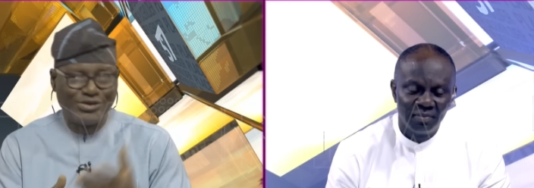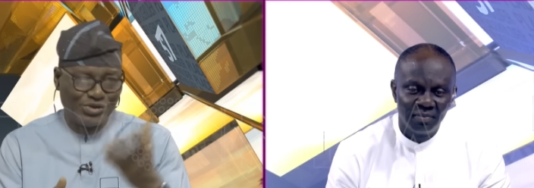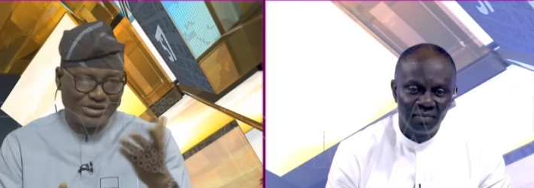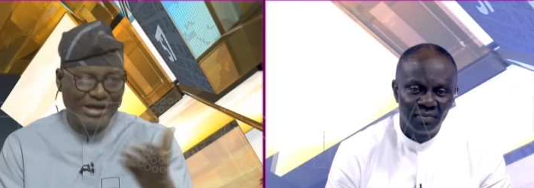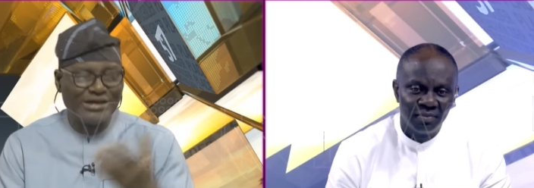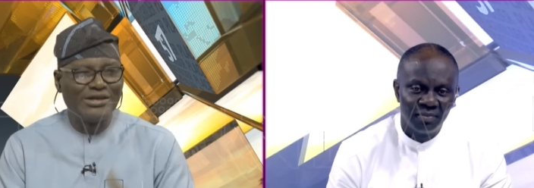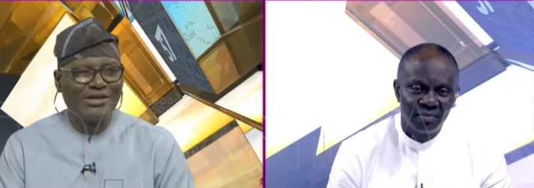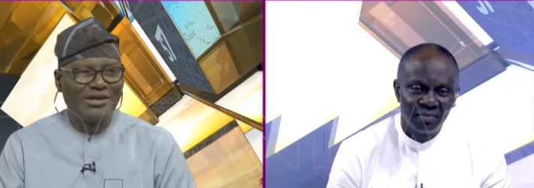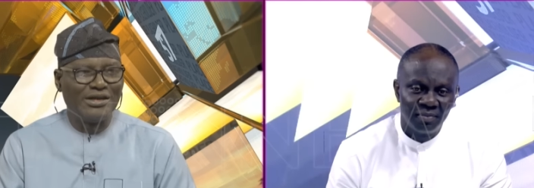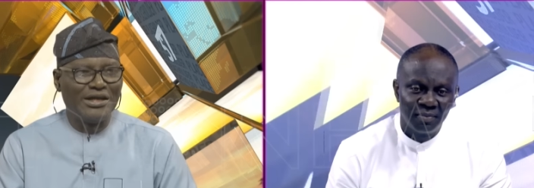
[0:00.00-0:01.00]
Speaker 1: As you said,
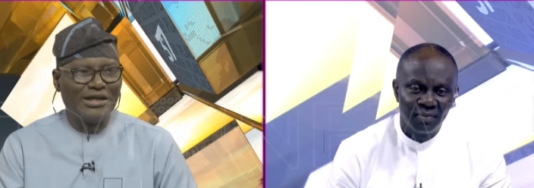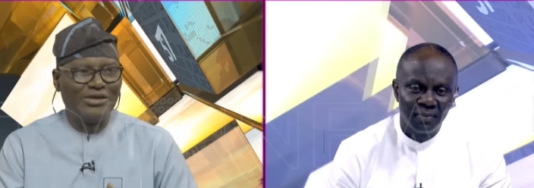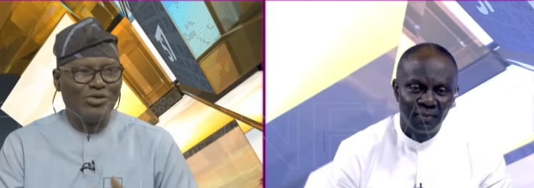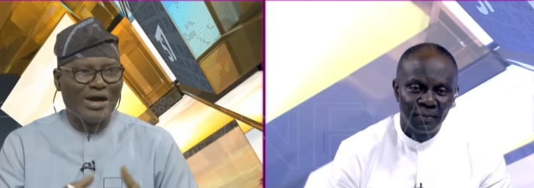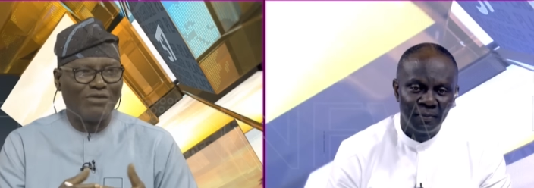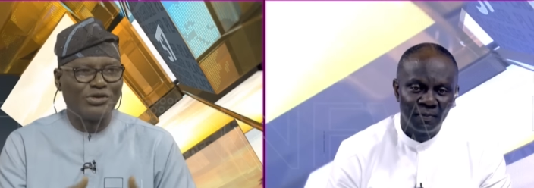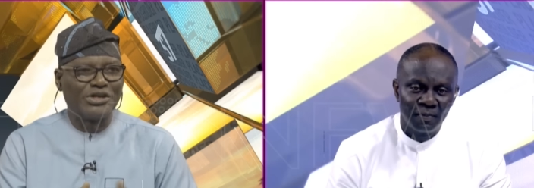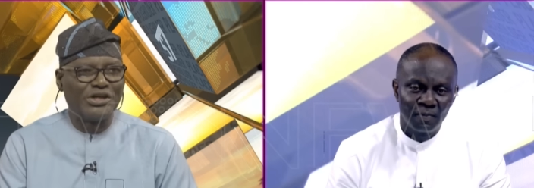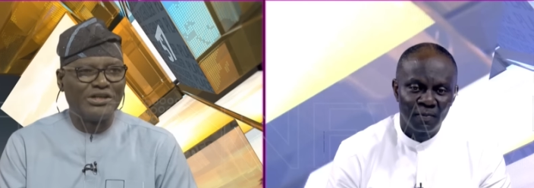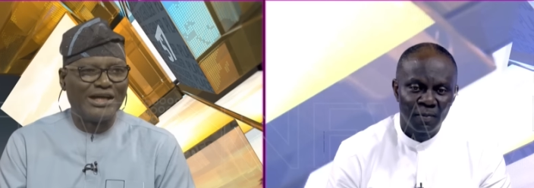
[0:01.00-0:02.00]
he, you
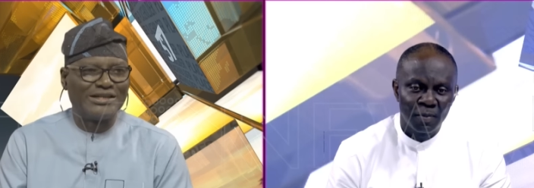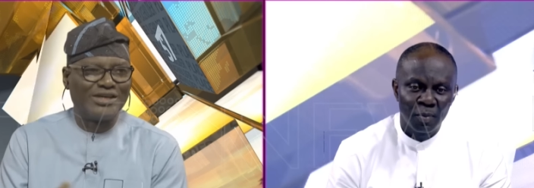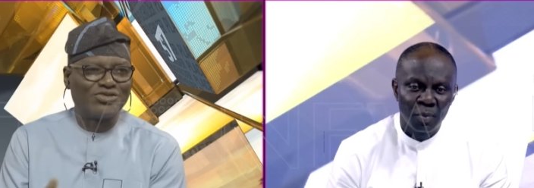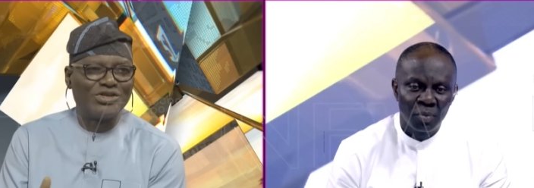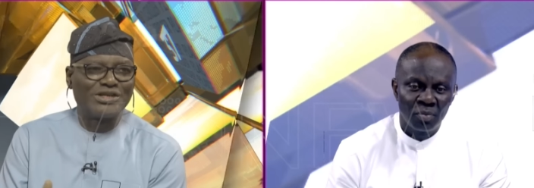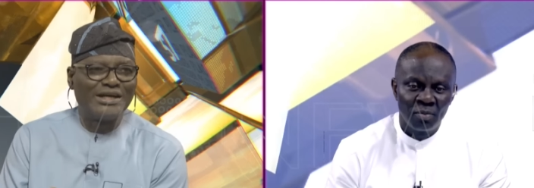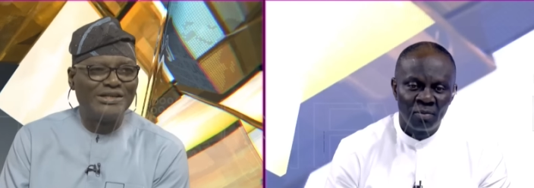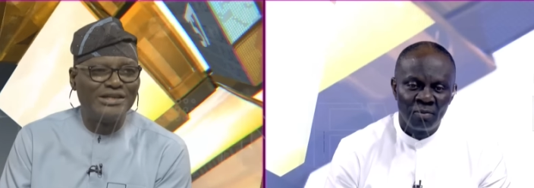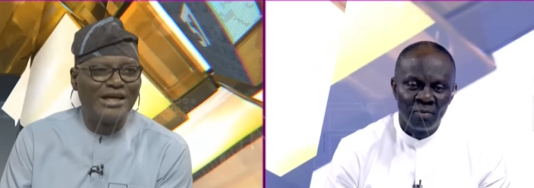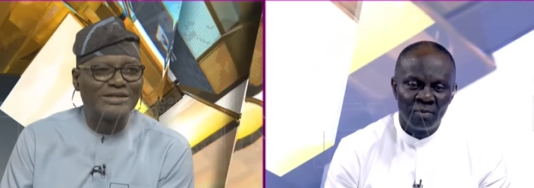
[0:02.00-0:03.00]
haven't heard that he has
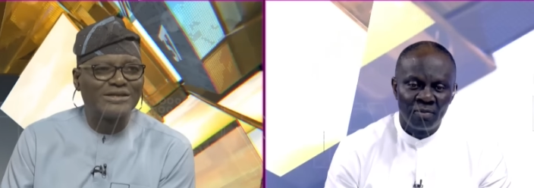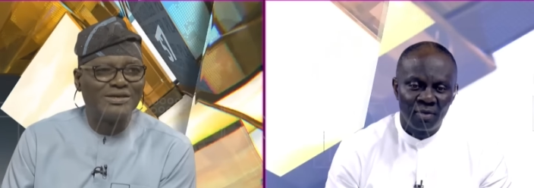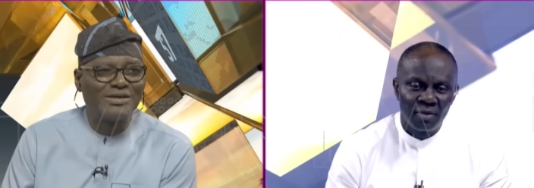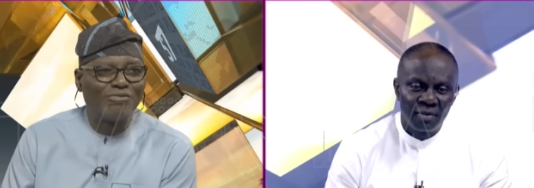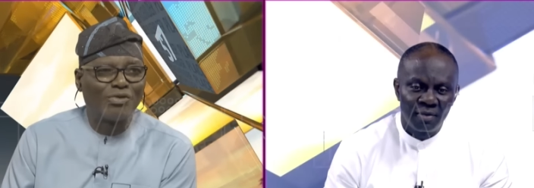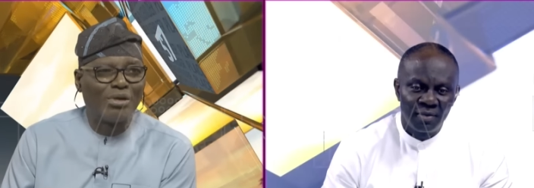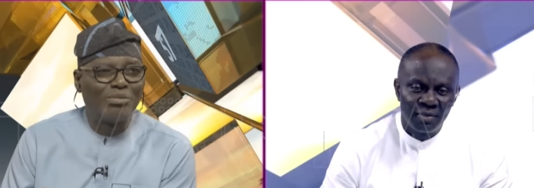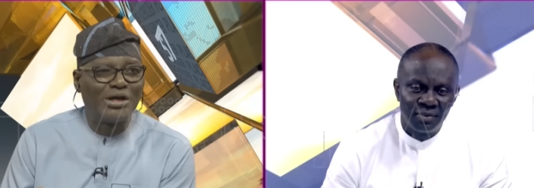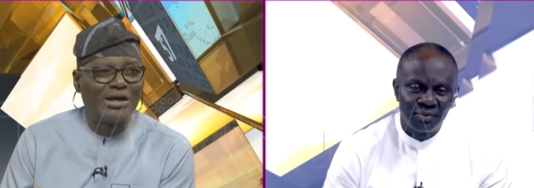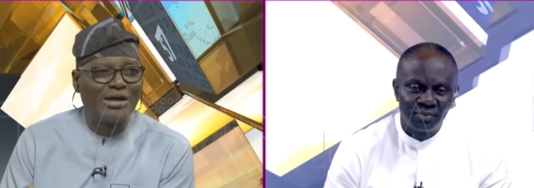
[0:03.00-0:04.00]
resigned yet
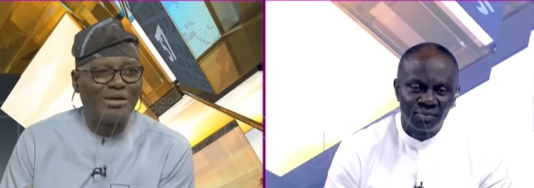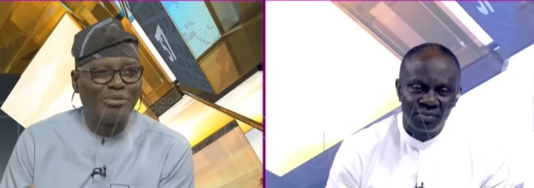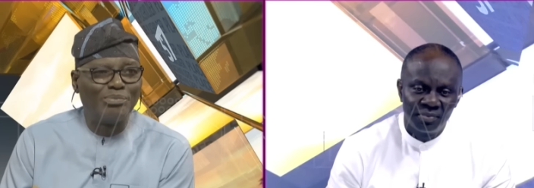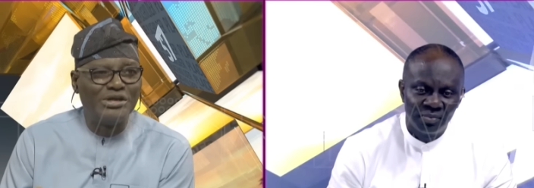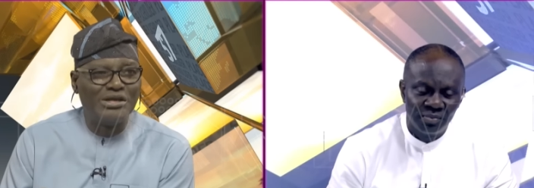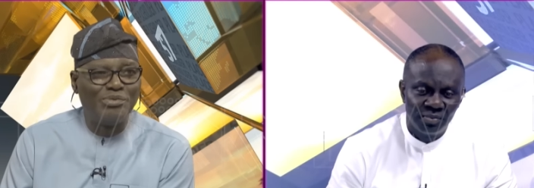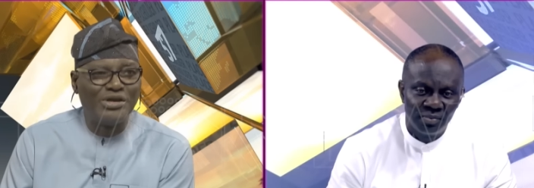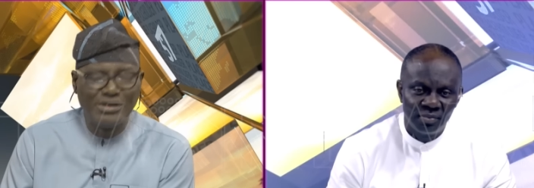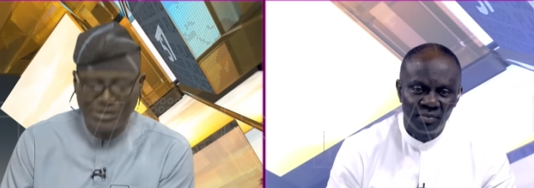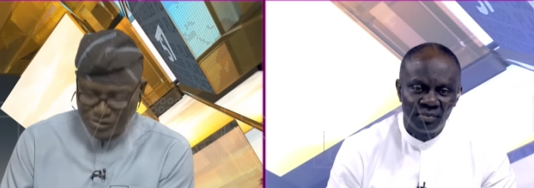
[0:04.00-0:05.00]
from uh, P D
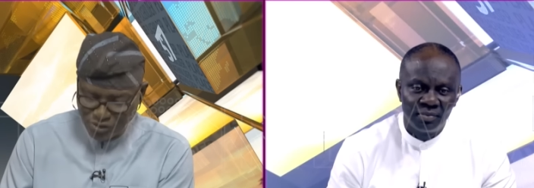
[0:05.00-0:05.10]
P.